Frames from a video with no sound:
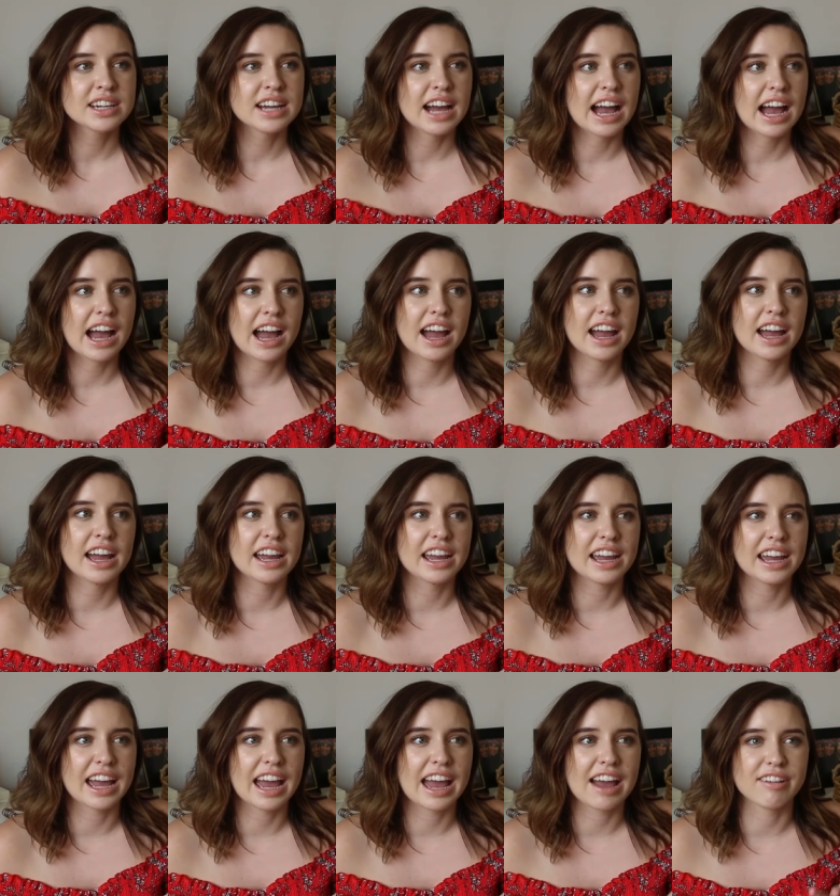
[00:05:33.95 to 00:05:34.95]

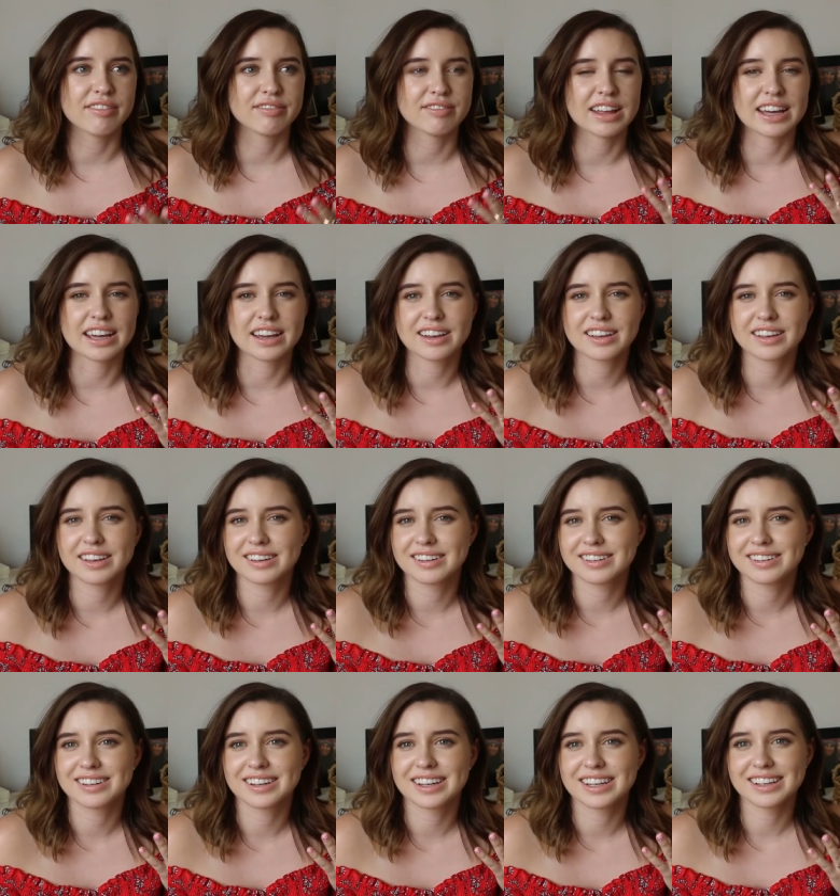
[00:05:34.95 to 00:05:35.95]
I have like
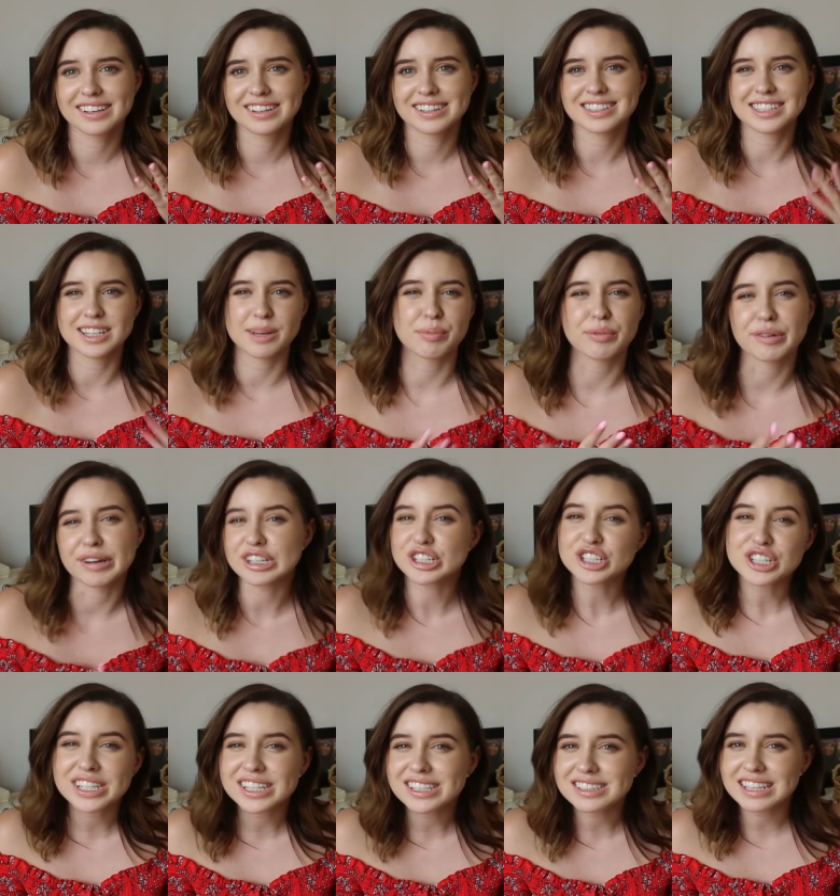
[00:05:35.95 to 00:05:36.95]

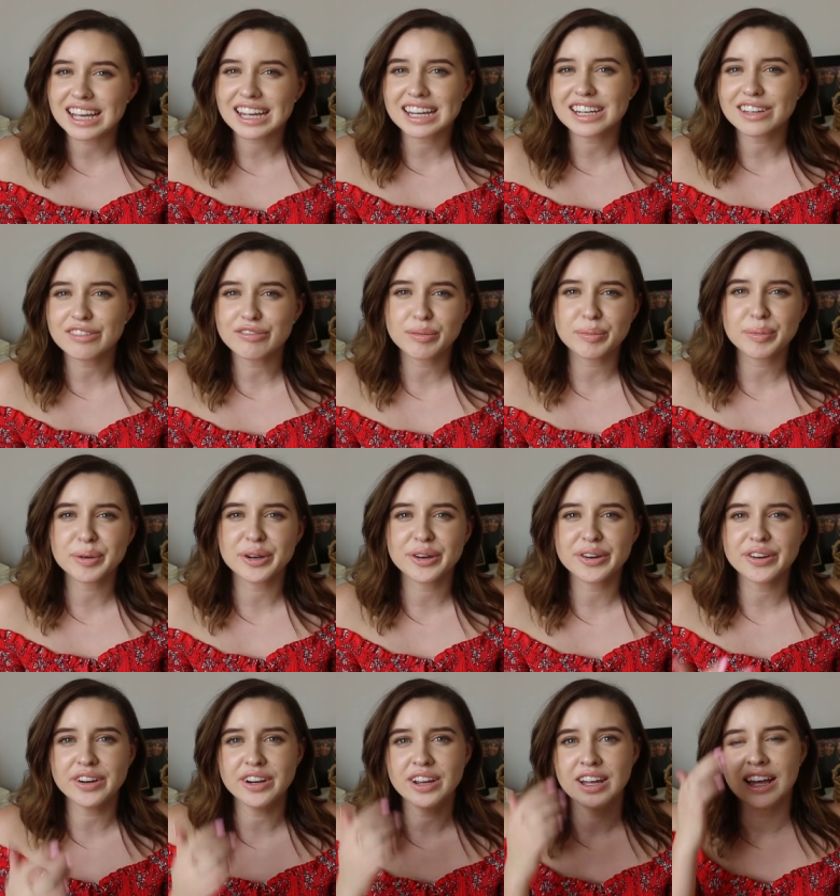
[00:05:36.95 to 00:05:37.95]
separation anxiety from
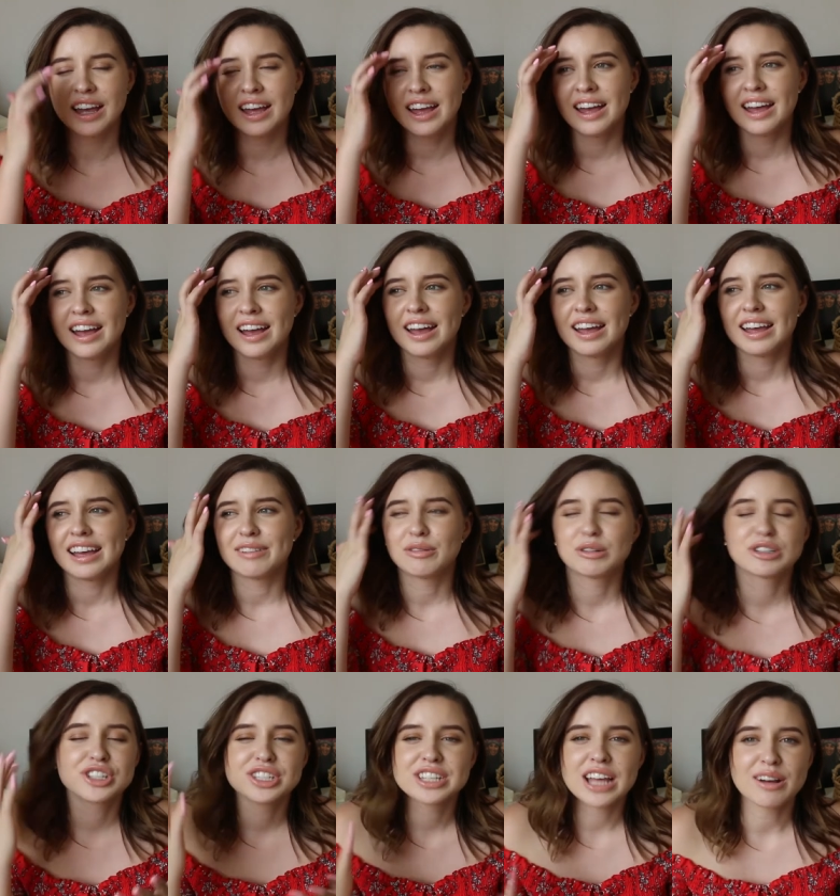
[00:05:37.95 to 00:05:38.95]
her,
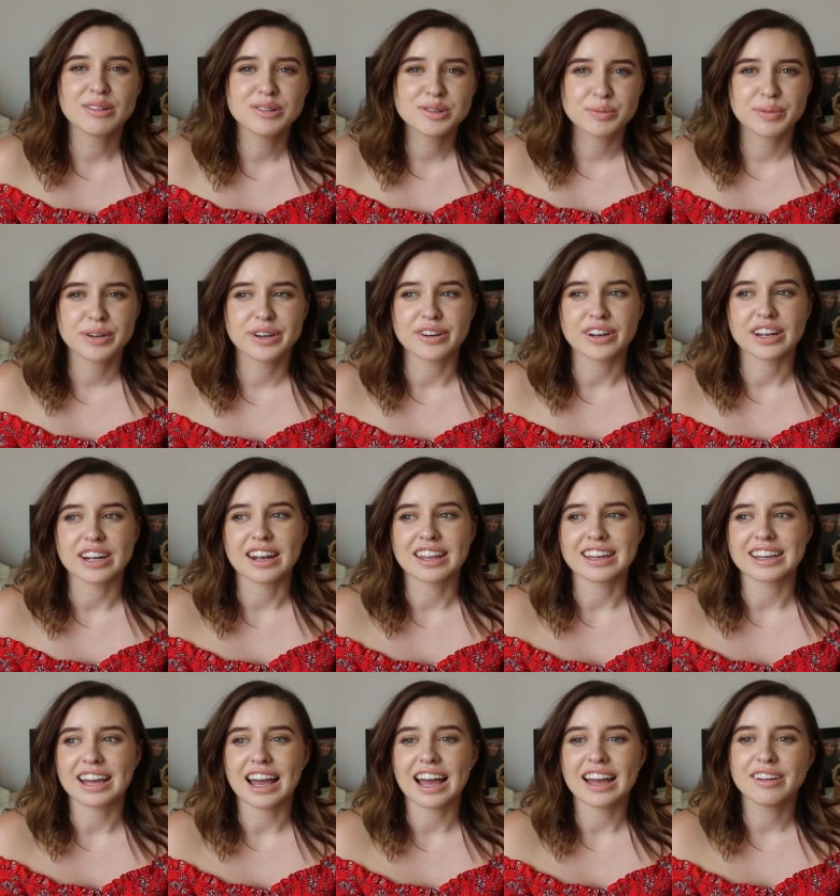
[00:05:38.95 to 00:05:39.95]
which sounds weird, and
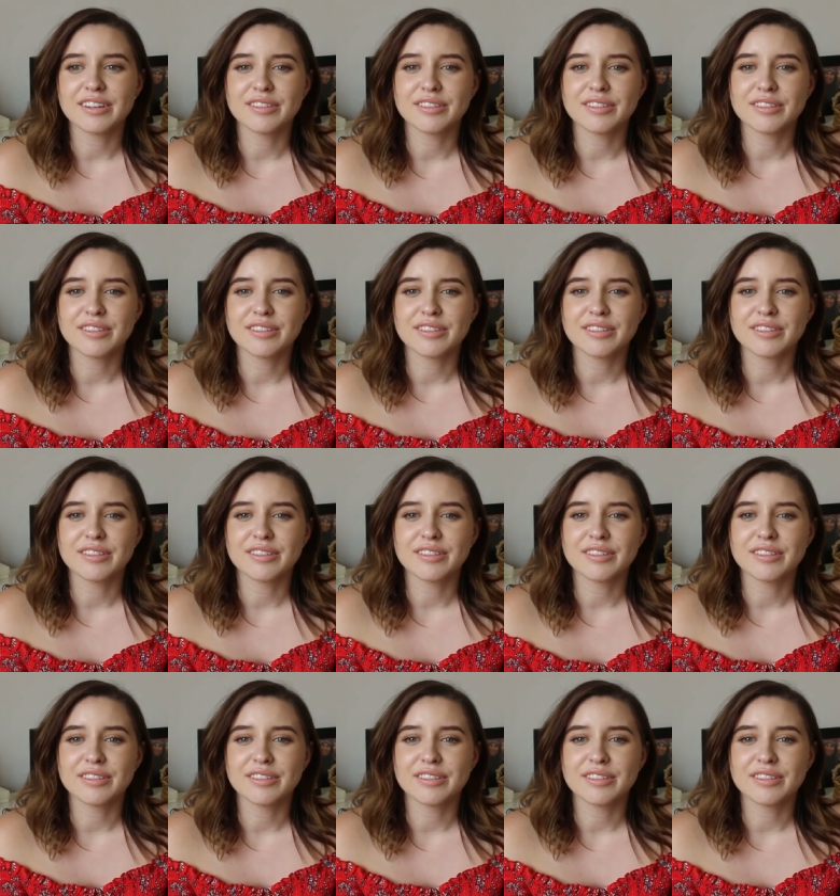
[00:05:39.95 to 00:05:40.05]
like